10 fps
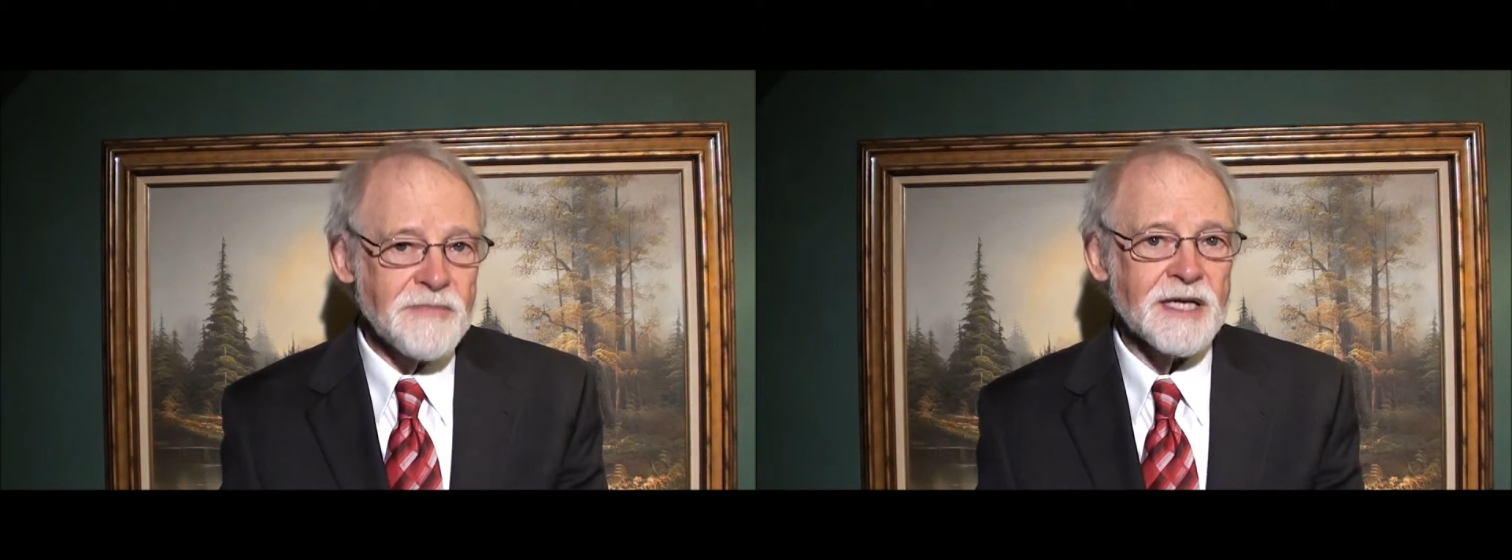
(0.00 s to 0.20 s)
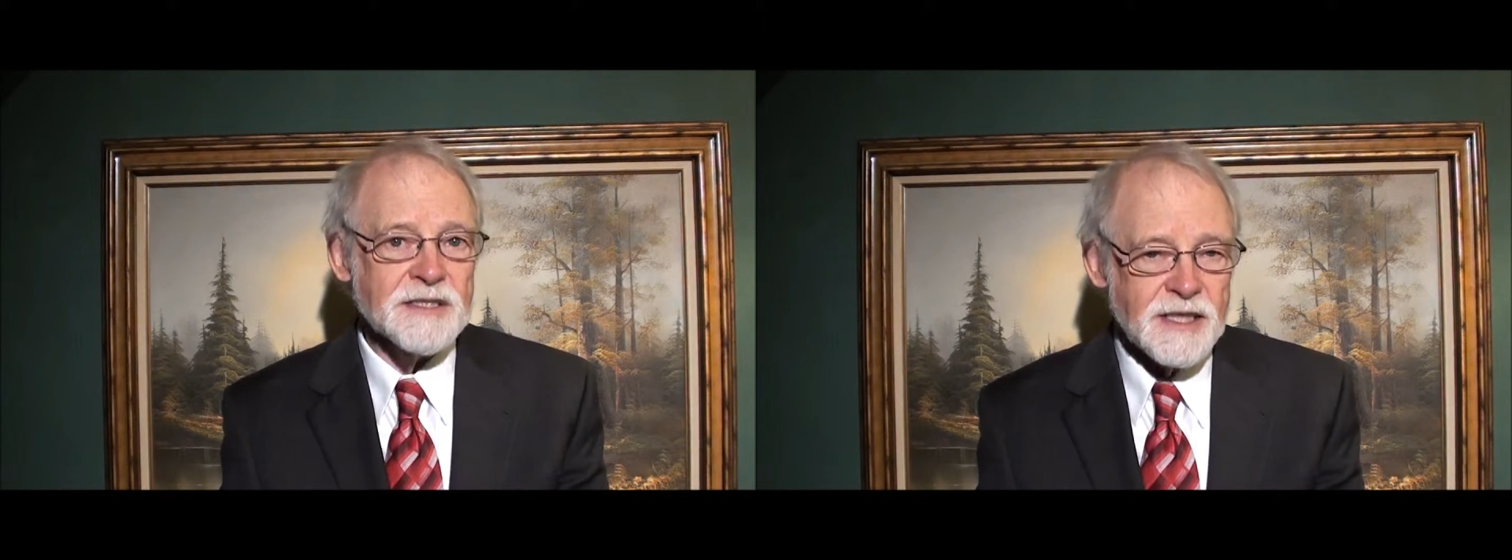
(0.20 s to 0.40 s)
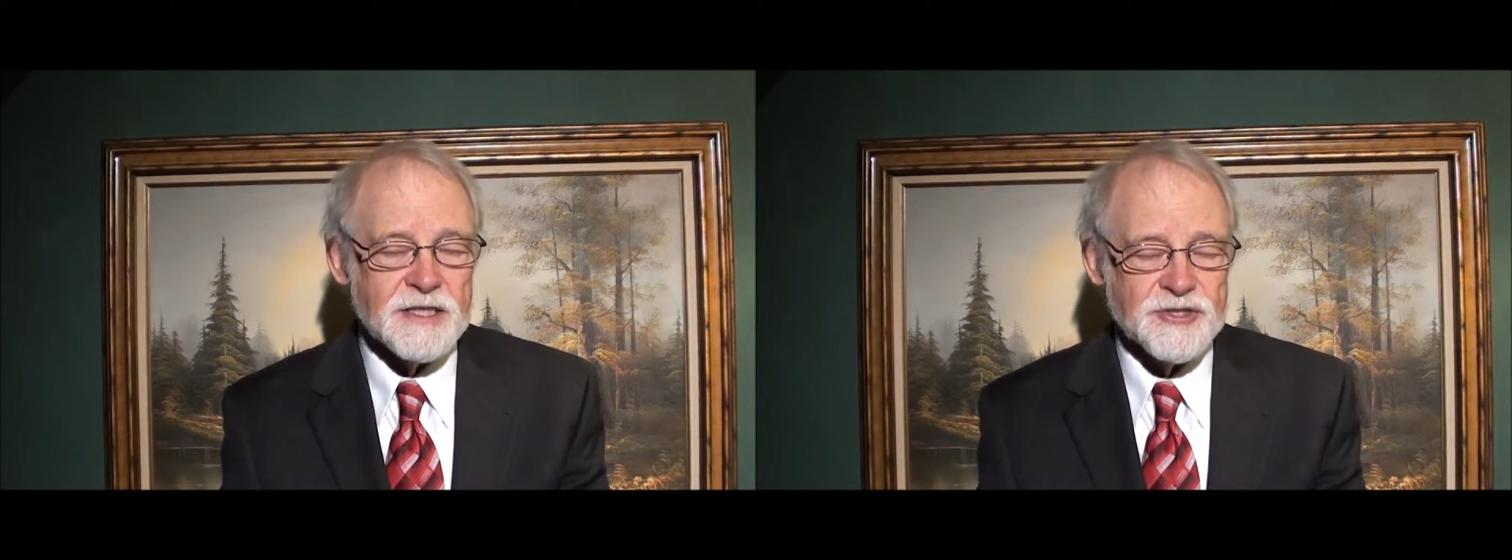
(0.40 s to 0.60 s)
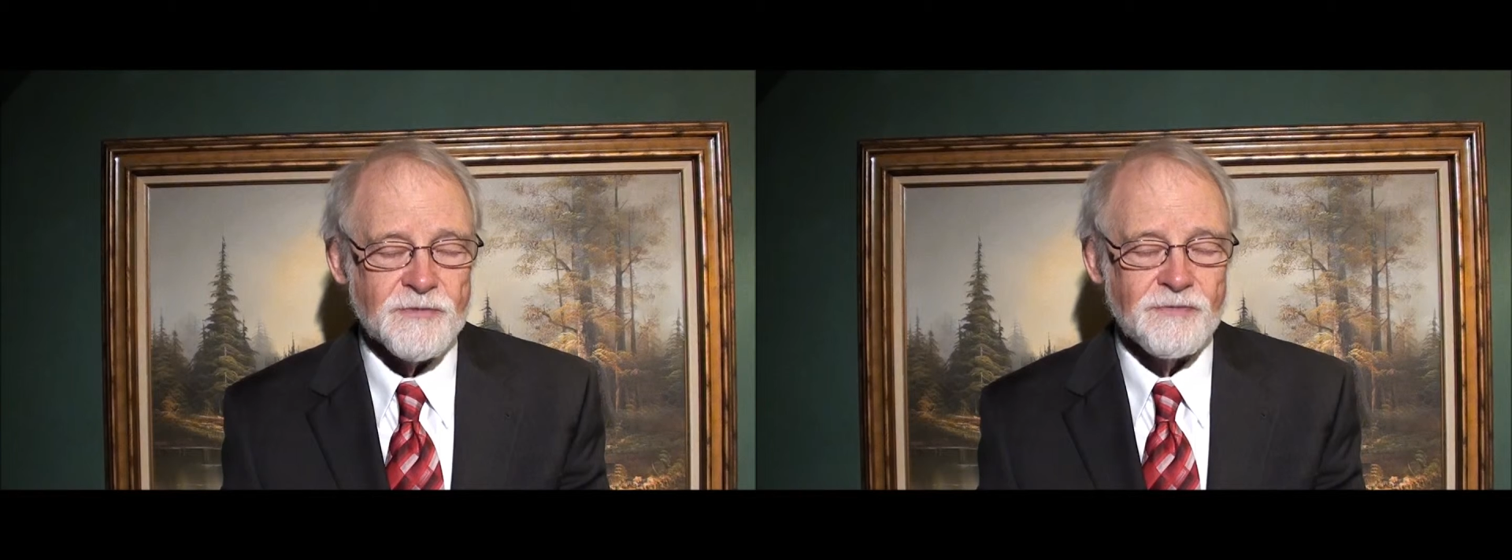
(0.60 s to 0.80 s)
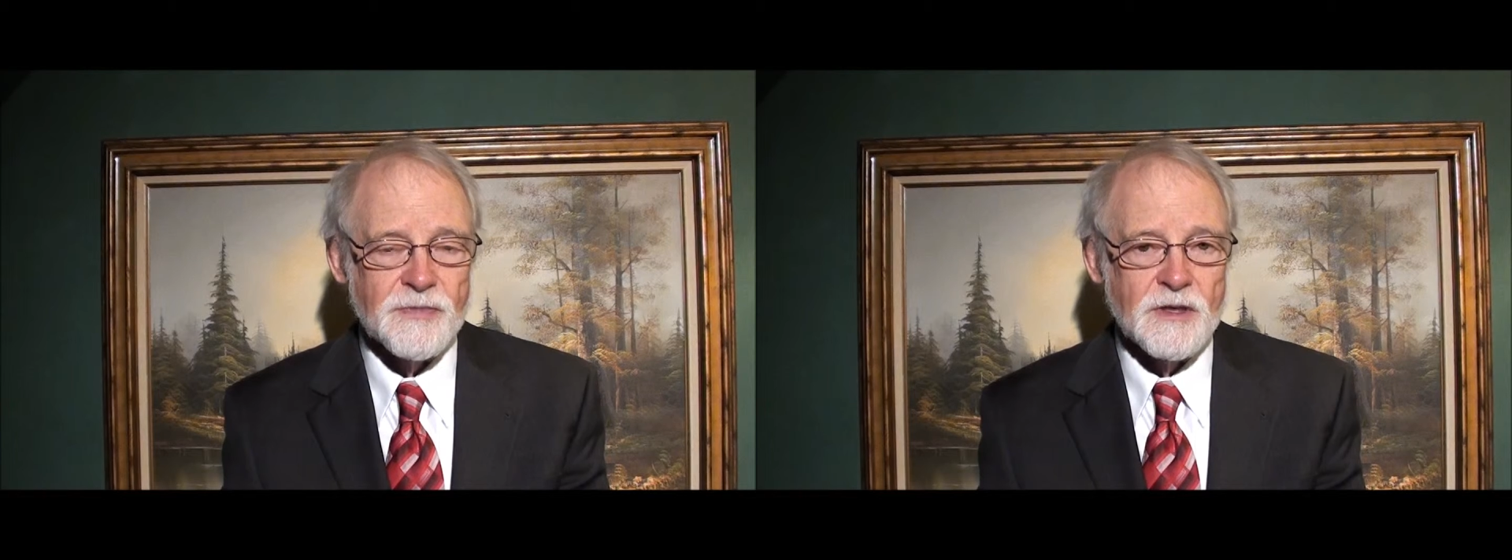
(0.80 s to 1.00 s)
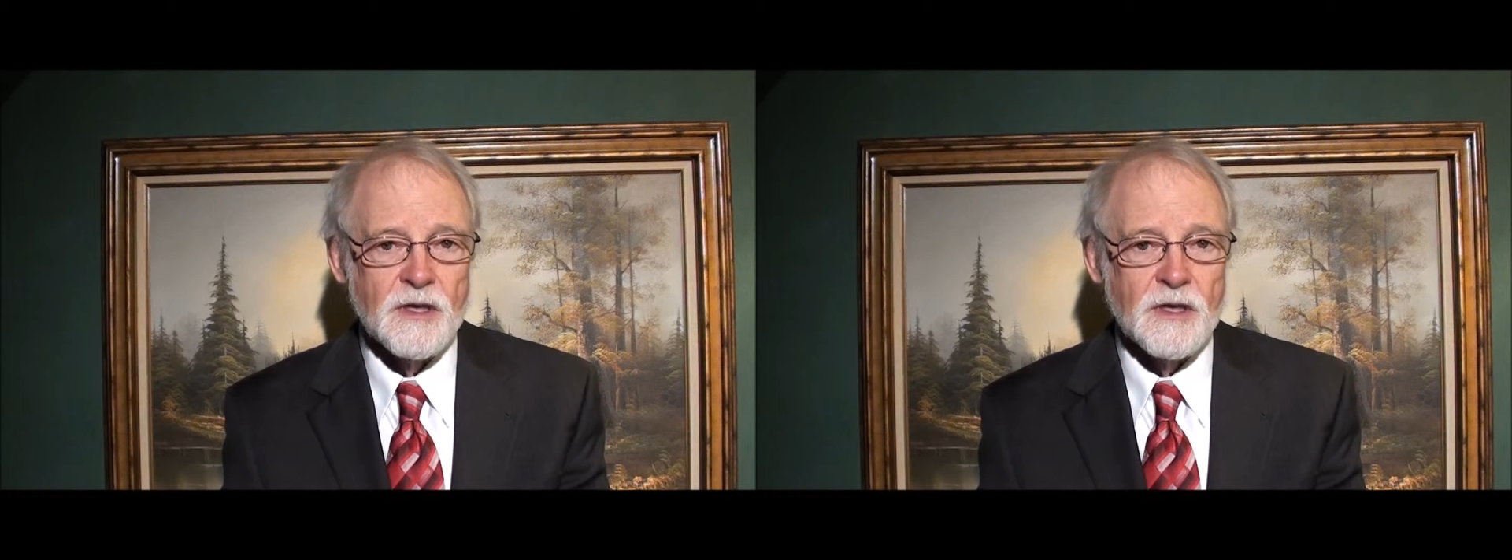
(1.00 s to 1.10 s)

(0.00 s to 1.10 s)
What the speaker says: meditation,